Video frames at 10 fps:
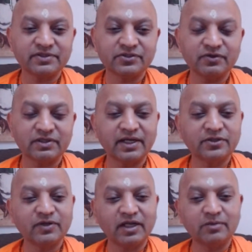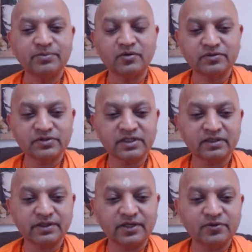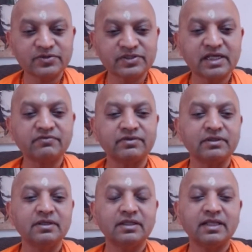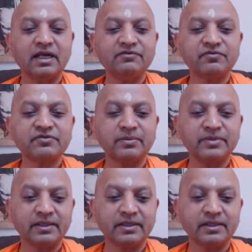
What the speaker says: You are trying to help, you are trying to save the life of somebody.